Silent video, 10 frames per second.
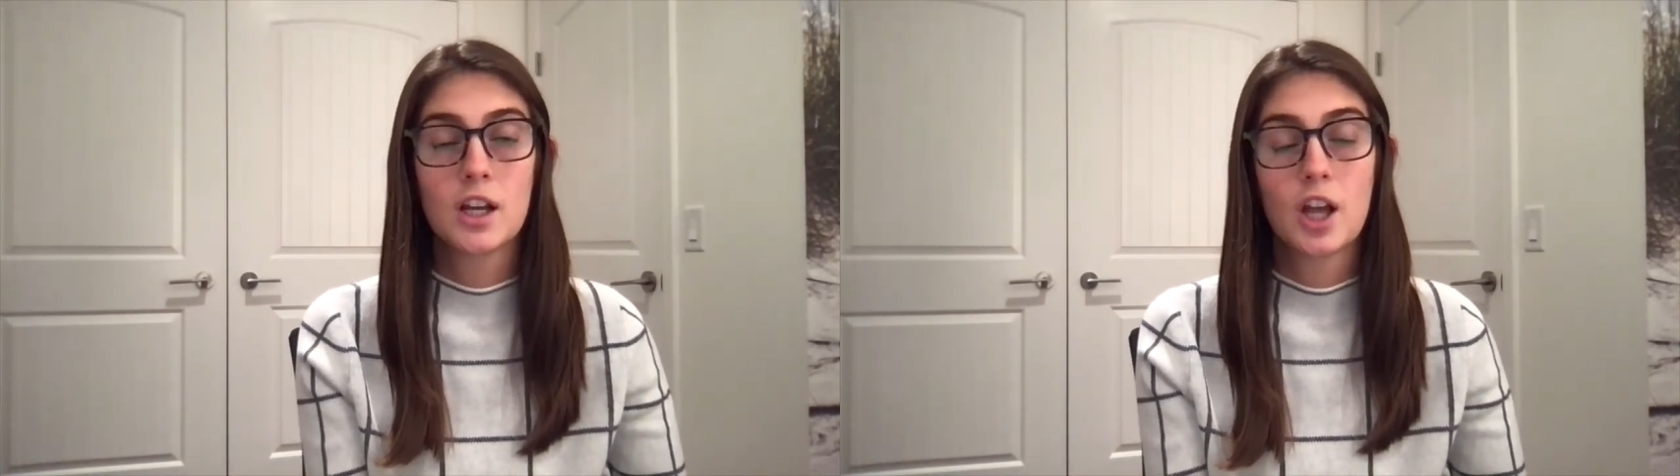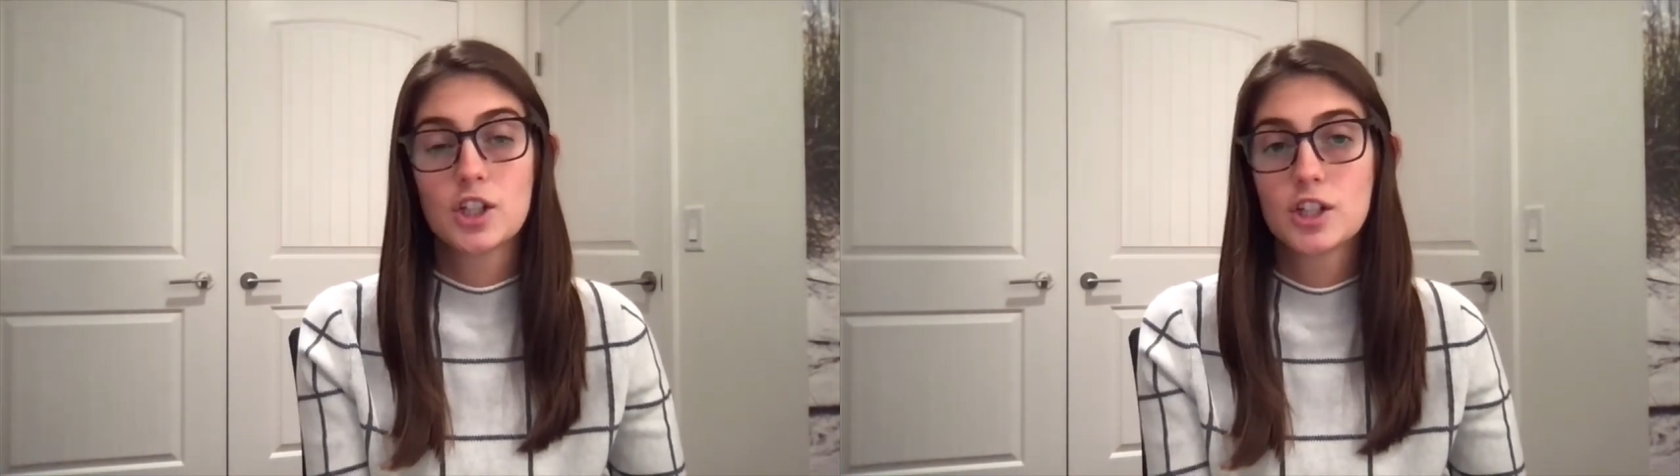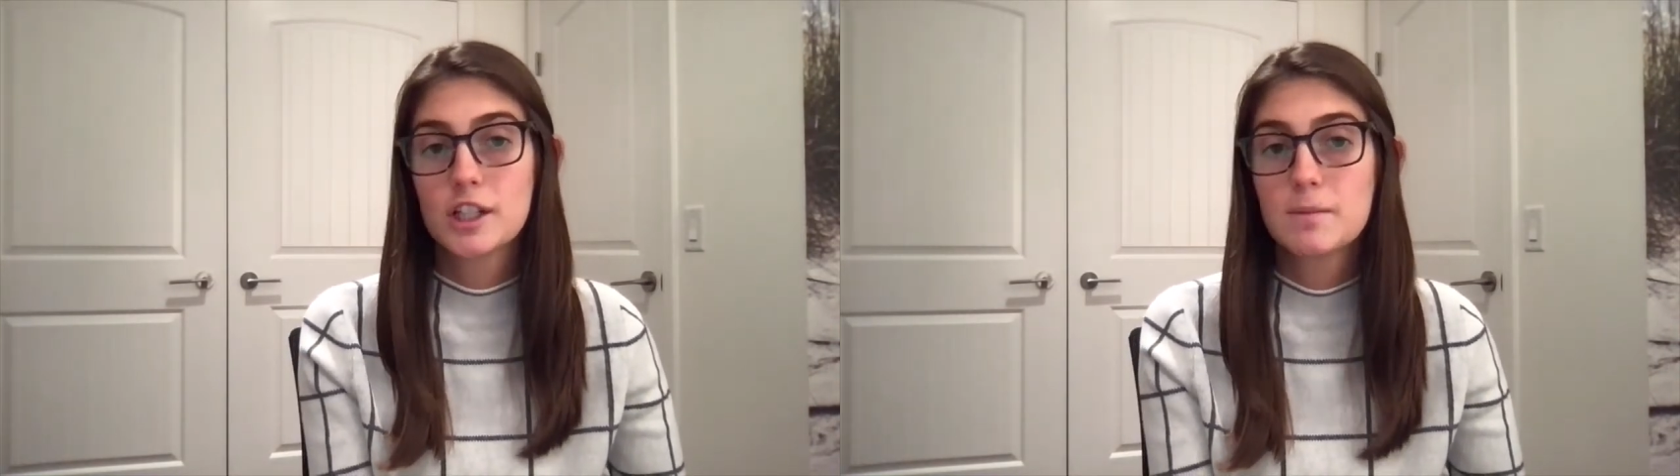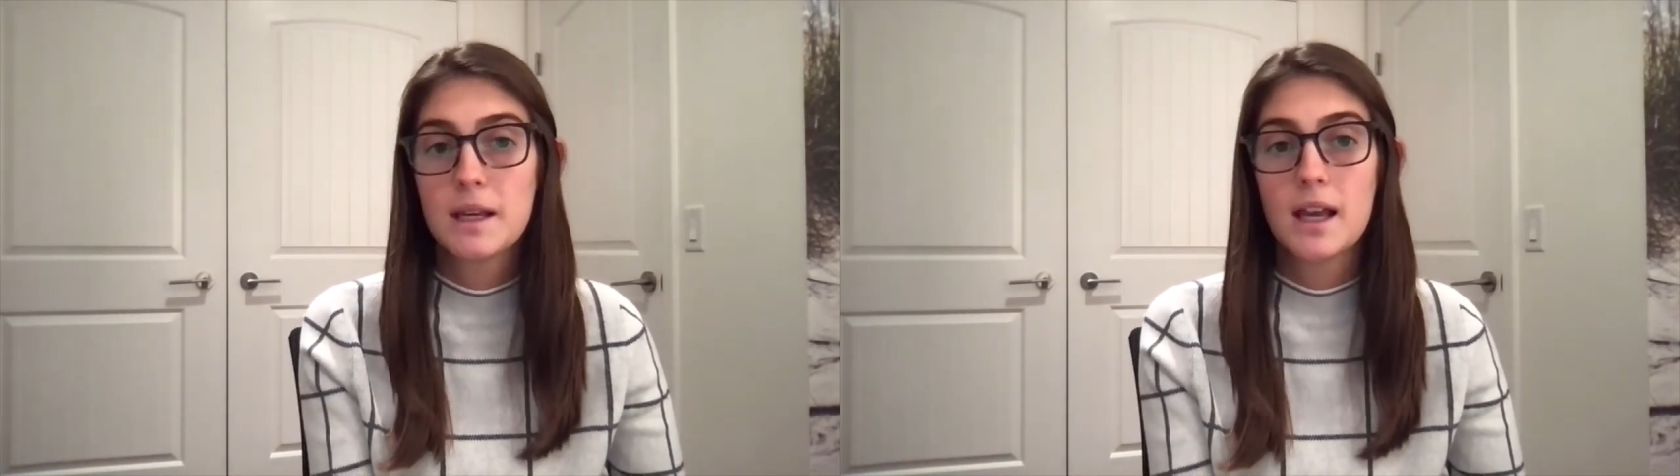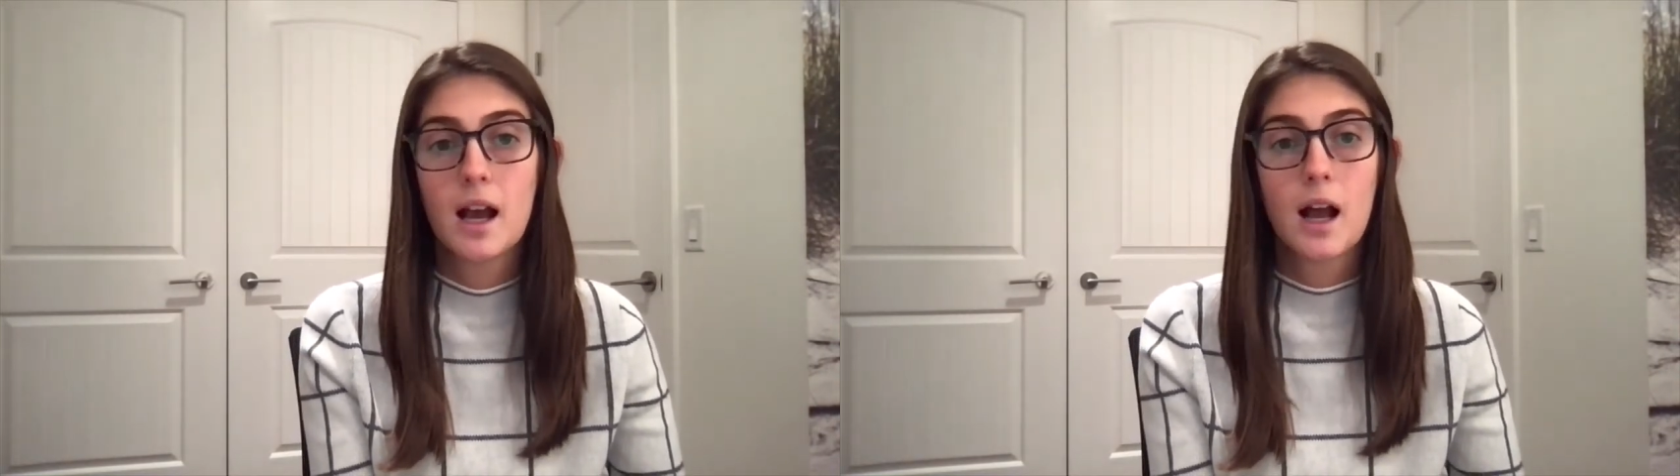should just
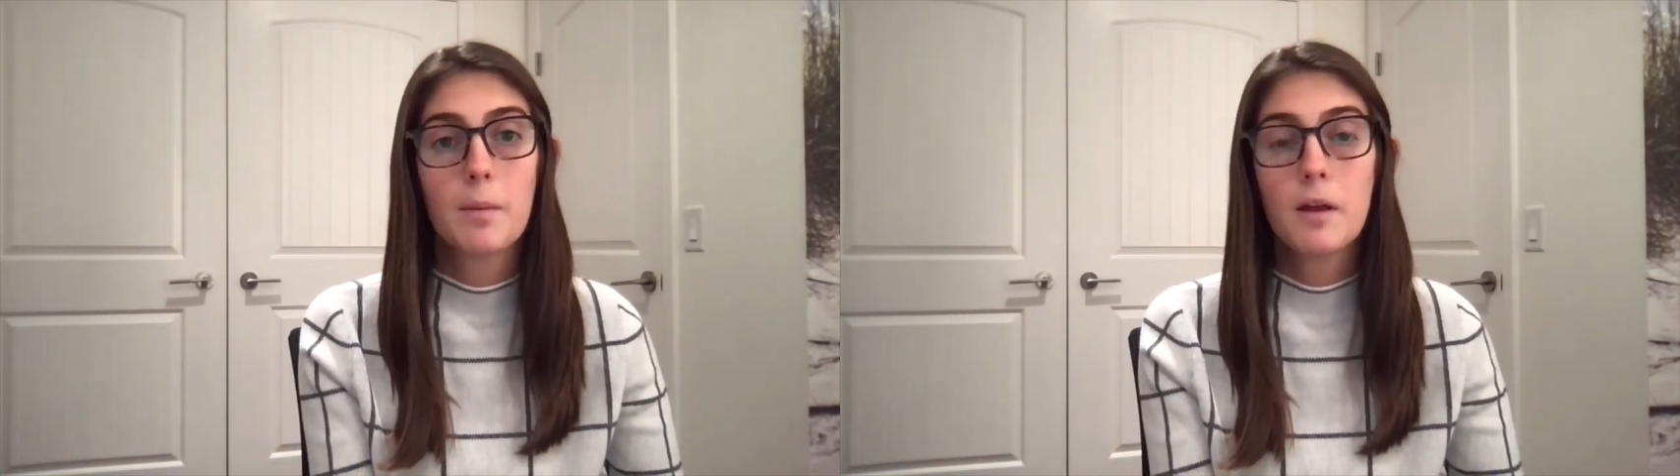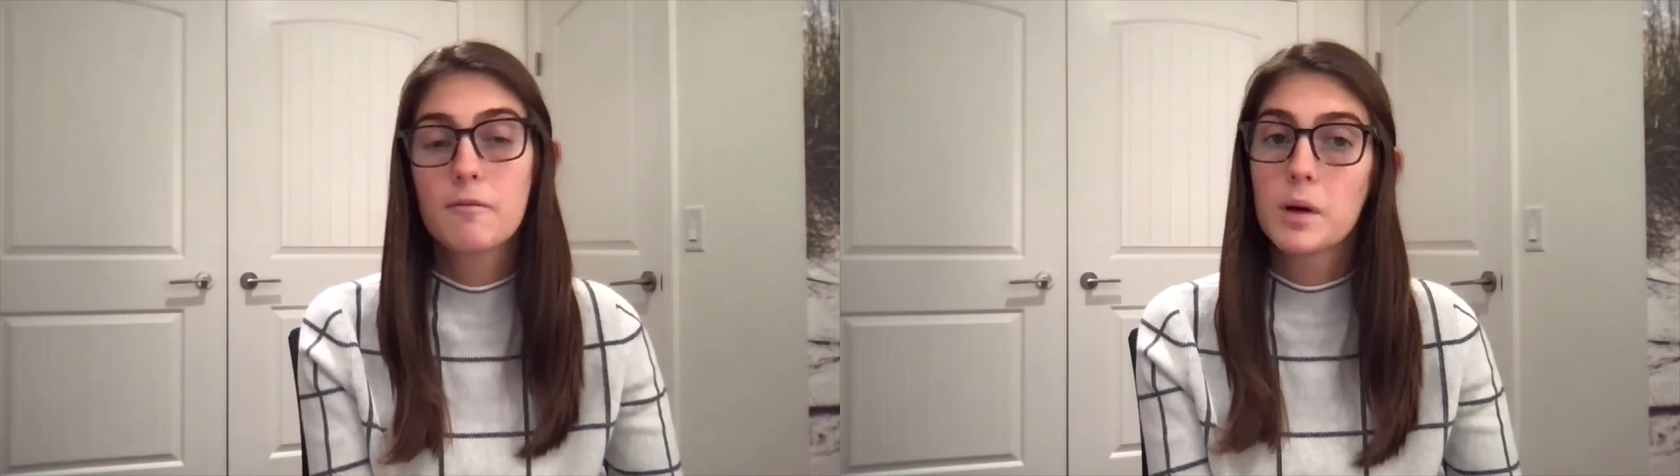be a couple of